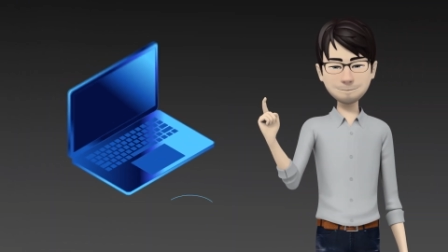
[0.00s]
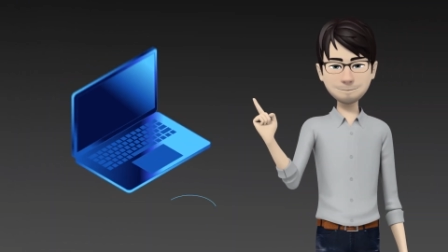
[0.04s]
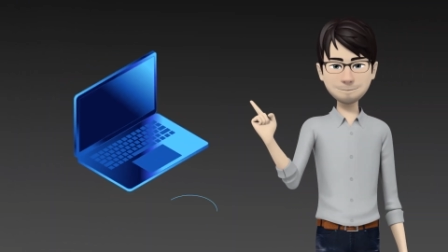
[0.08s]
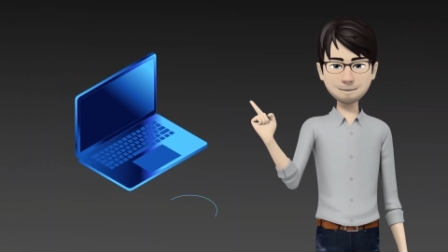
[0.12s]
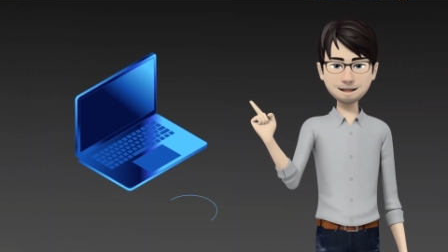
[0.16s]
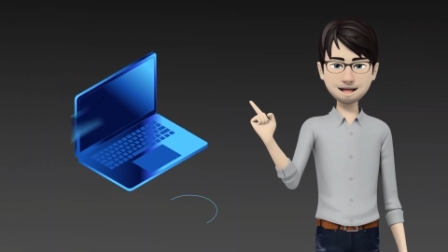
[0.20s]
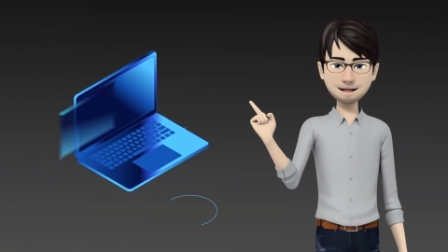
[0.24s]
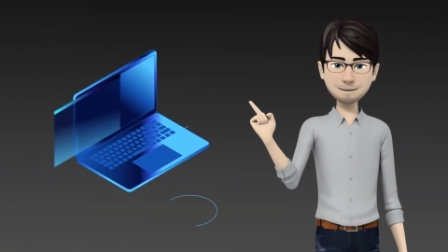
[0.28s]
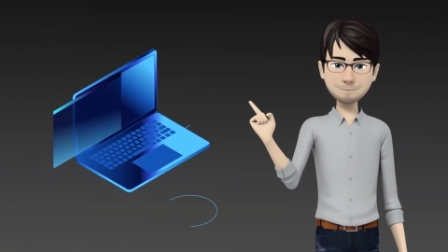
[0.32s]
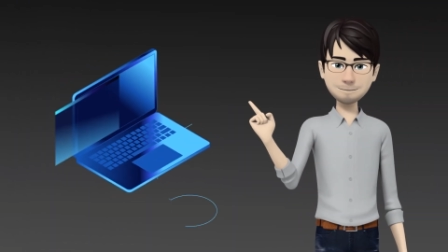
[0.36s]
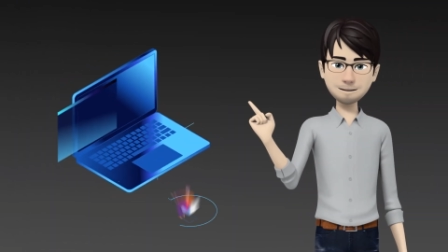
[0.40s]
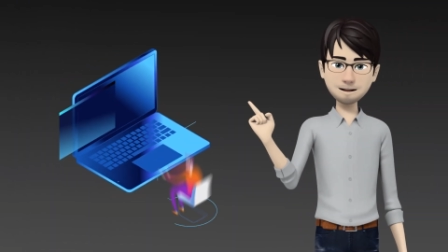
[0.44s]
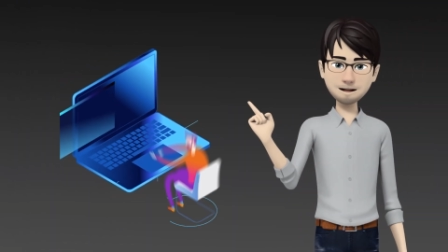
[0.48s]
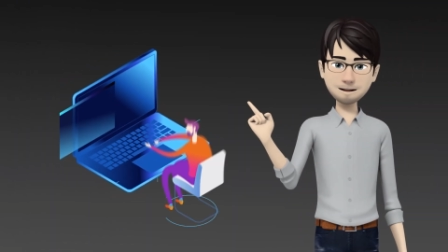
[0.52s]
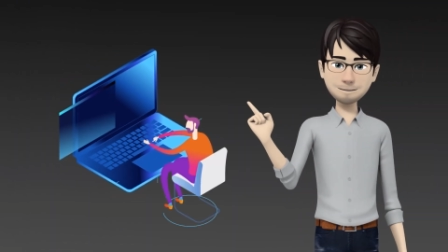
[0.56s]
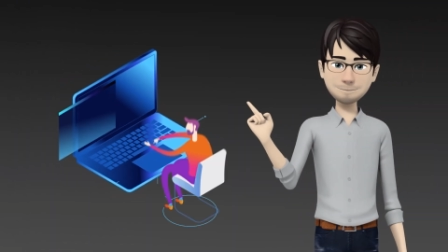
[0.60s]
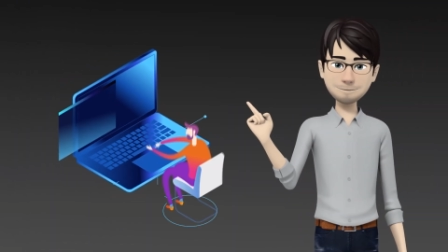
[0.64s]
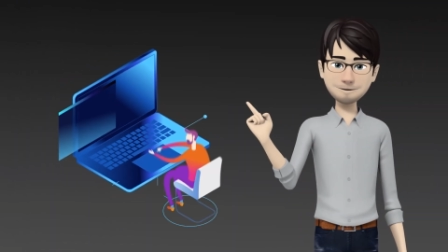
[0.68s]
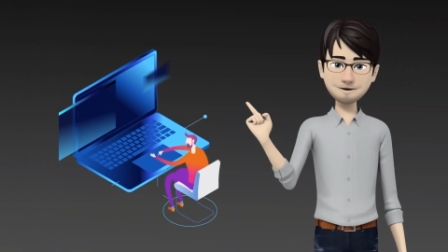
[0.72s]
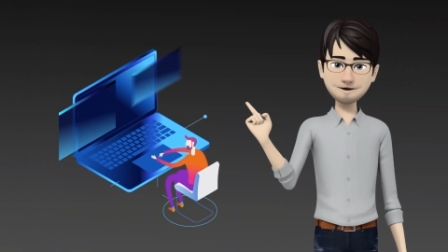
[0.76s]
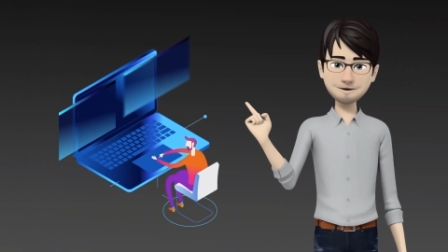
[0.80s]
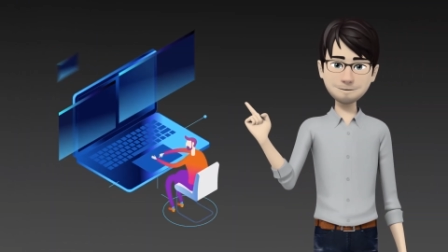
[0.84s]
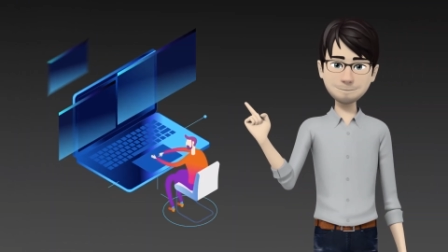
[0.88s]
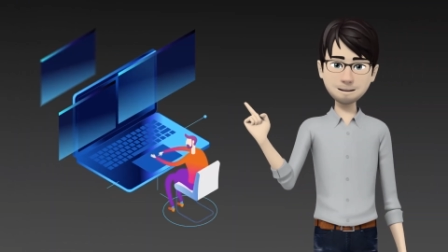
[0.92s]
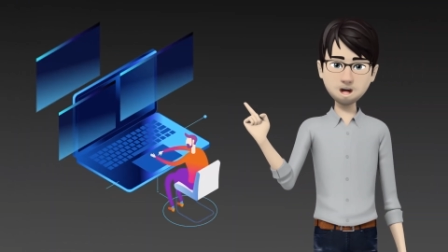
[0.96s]

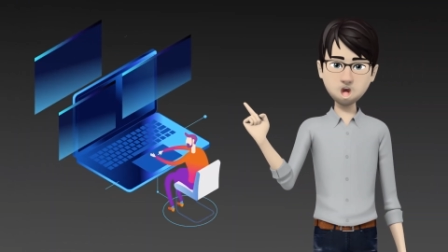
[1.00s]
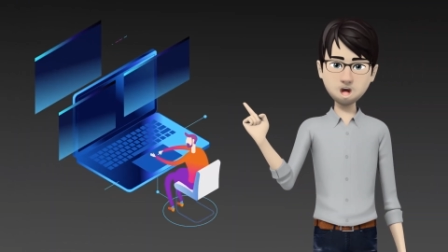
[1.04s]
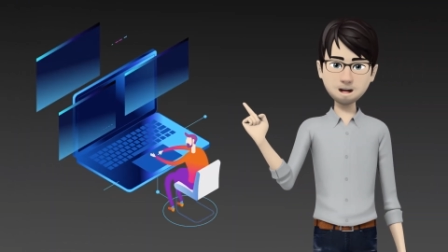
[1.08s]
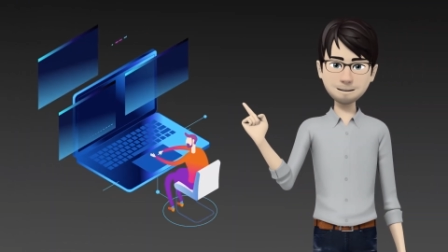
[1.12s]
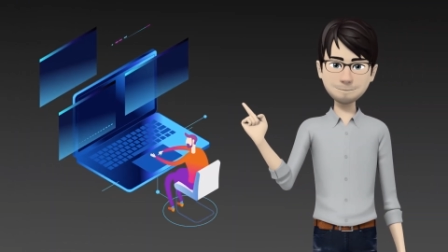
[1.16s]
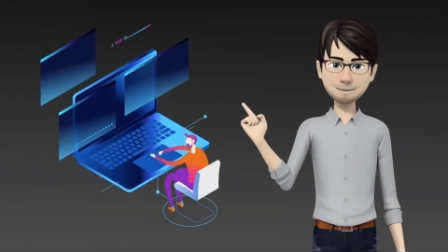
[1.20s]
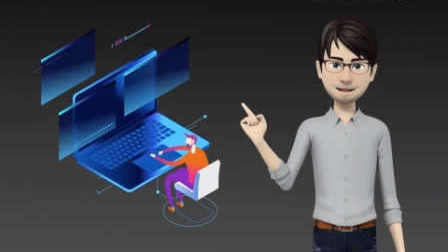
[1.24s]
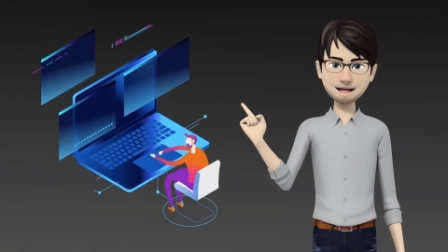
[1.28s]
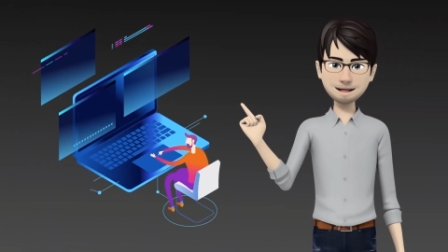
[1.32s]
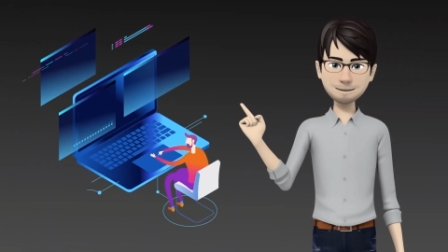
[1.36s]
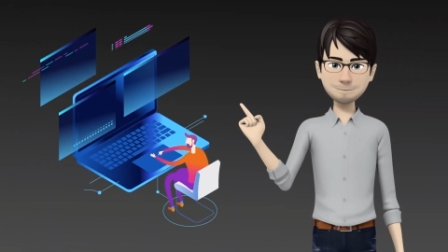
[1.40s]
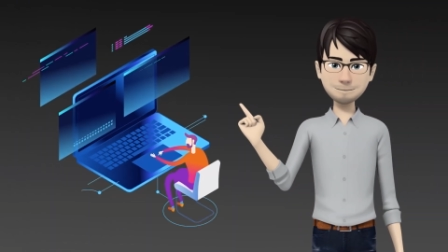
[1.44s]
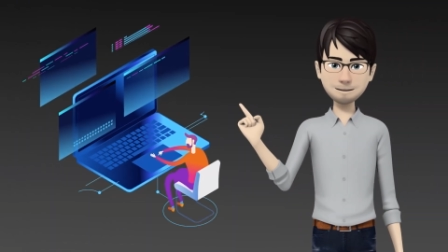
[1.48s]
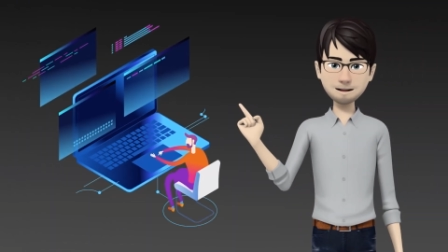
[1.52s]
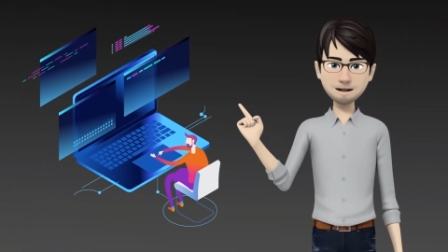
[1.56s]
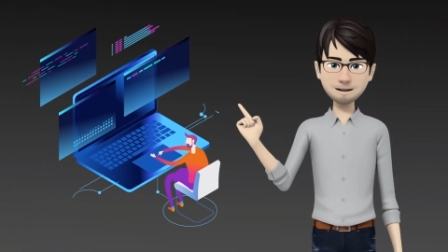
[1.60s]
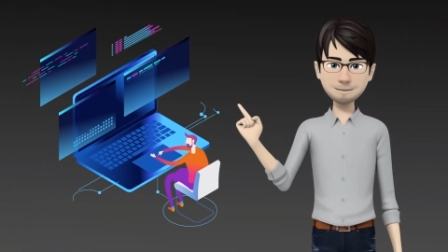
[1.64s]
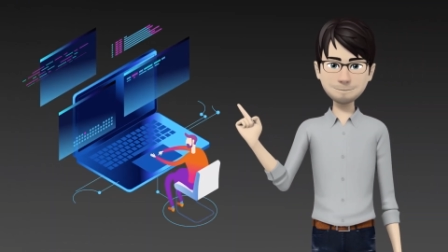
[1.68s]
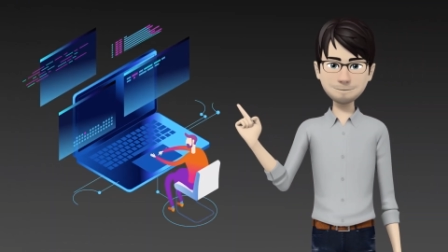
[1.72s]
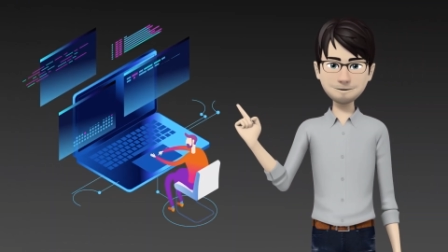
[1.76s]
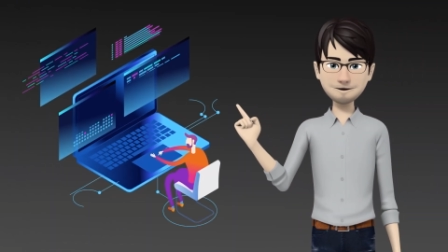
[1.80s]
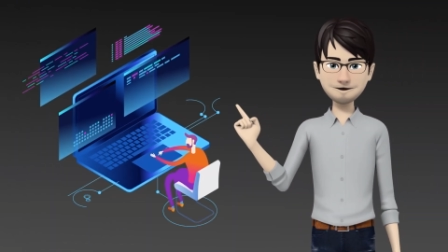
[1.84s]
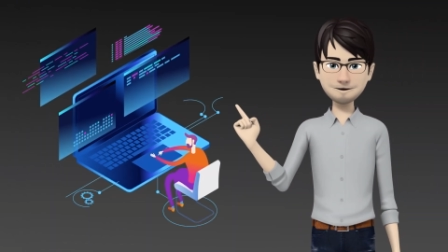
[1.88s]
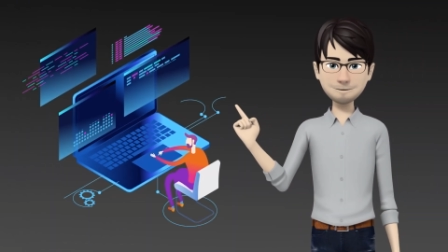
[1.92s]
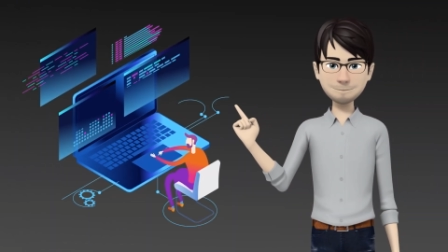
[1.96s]
Synechron has developed a
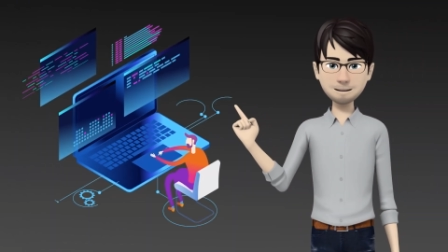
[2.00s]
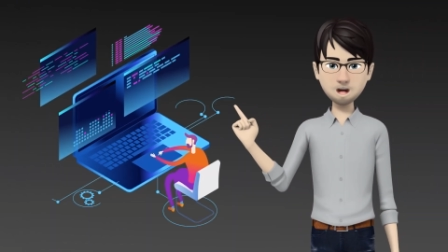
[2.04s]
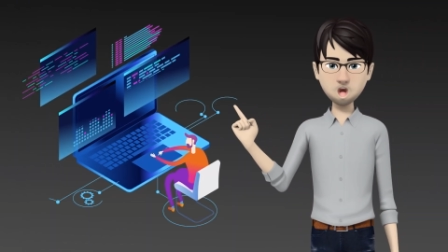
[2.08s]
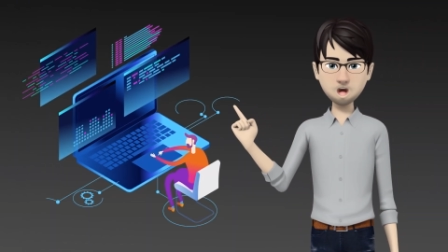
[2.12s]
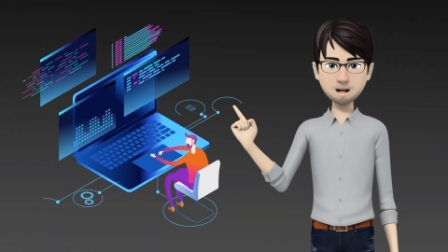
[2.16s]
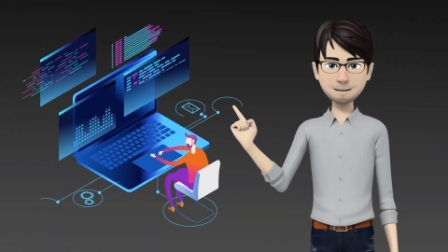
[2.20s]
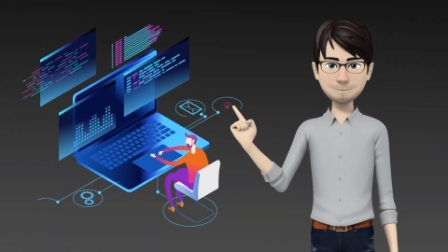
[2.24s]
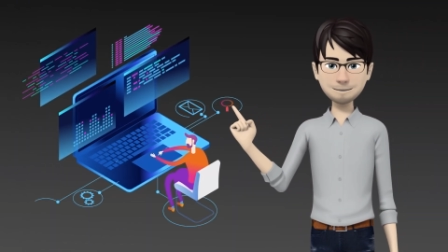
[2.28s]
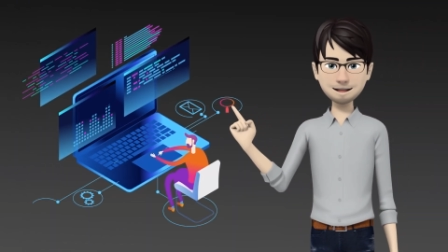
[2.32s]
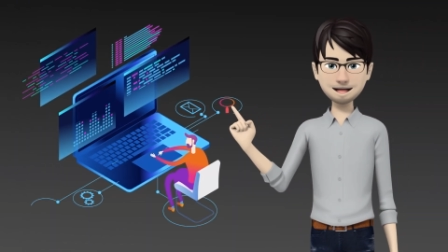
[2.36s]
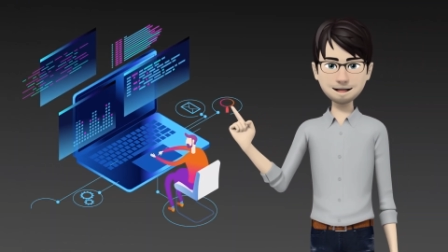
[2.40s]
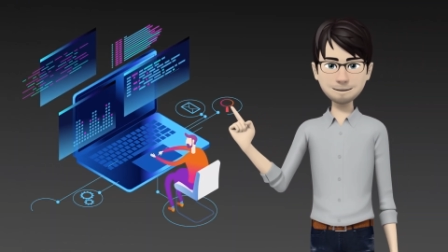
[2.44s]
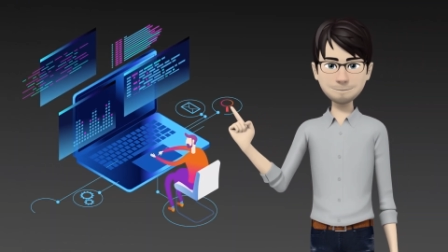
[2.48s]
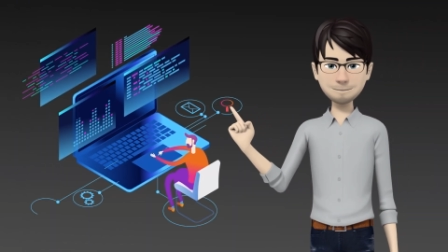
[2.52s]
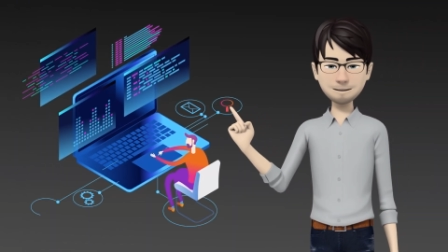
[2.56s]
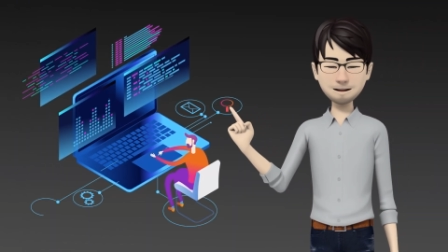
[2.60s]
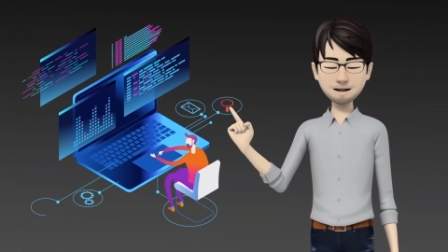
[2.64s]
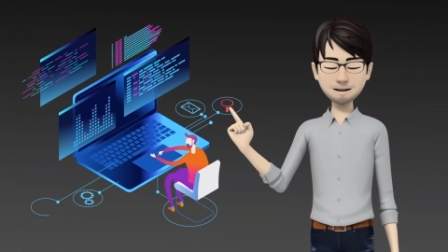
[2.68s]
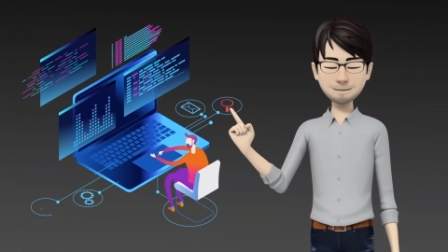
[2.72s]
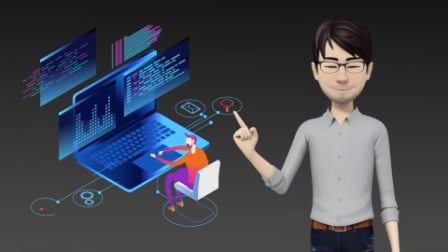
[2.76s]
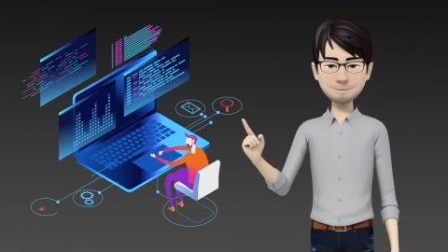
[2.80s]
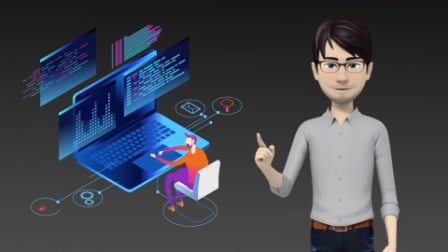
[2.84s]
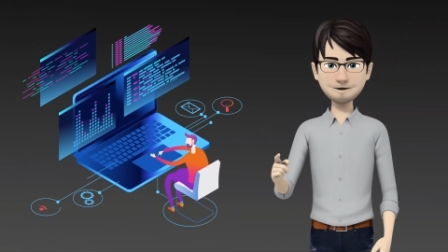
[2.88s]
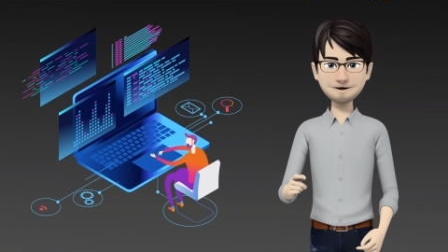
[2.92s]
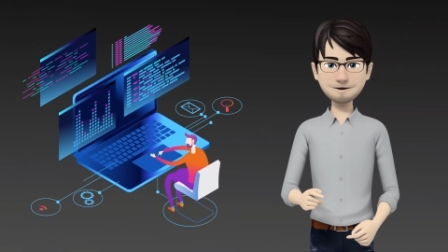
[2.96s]
powerful set of
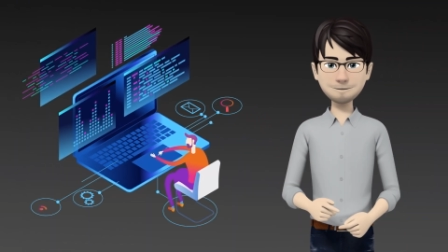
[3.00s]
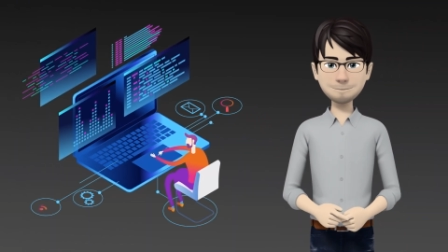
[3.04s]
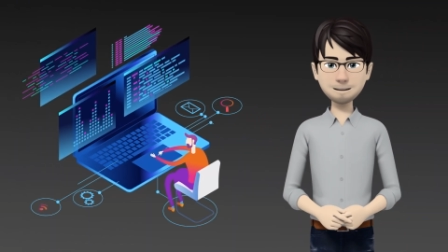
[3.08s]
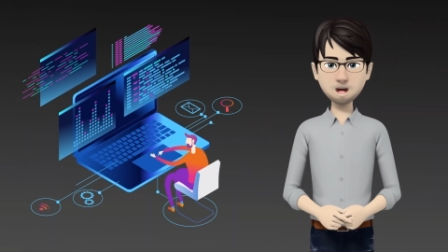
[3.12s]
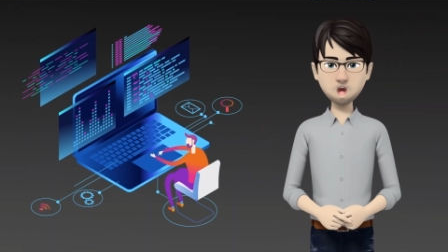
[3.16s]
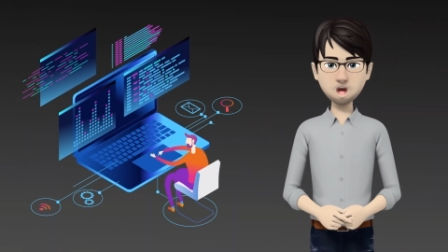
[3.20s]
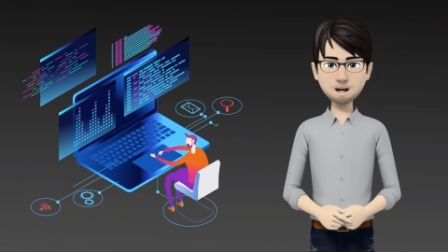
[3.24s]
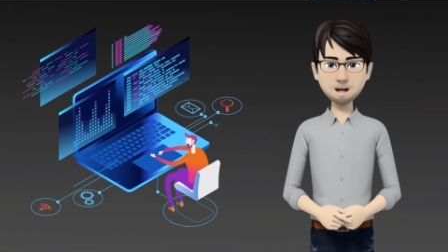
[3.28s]
data science